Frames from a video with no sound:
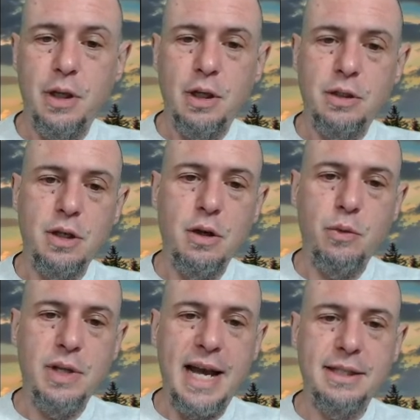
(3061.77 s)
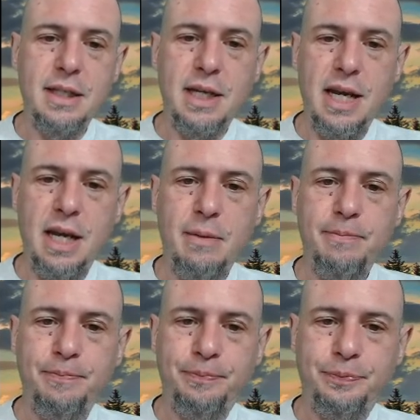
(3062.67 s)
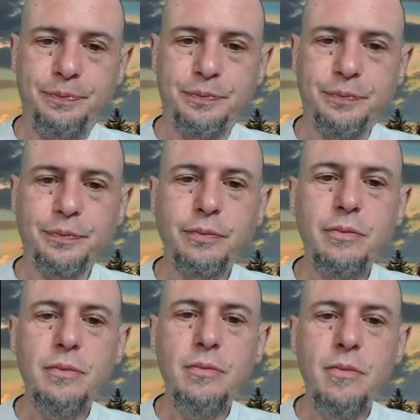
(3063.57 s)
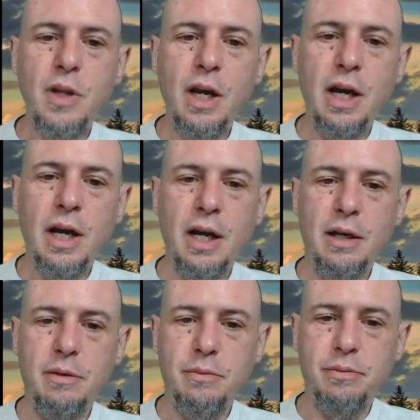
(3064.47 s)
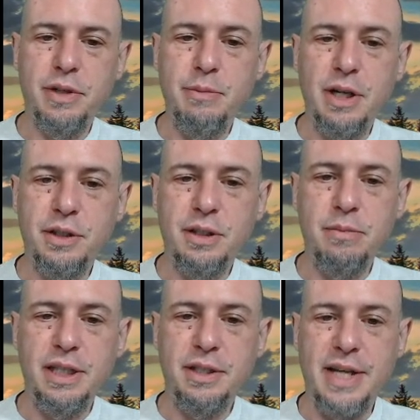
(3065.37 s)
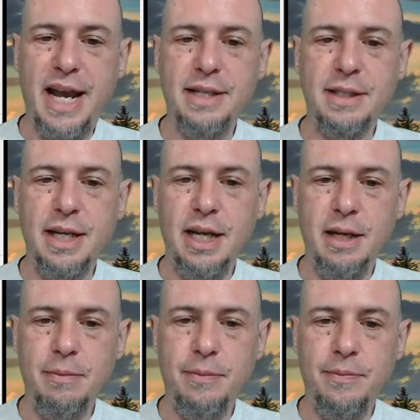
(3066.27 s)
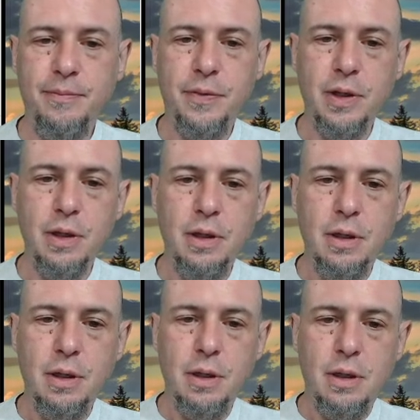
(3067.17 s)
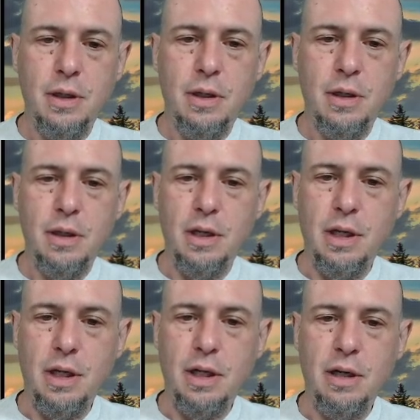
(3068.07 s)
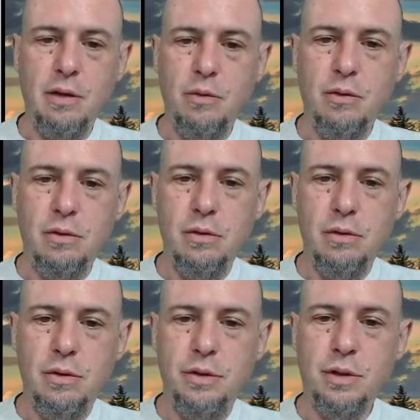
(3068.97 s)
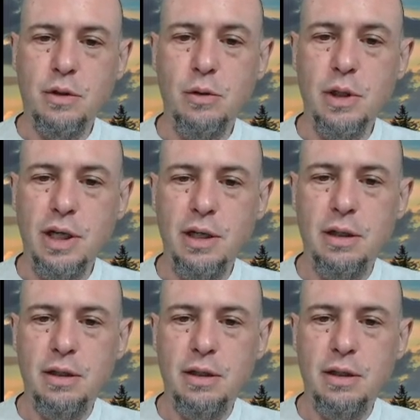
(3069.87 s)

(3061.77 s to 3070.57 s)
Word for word: So we'll ask the game, uh, pretty much simply just ask the game uh, score.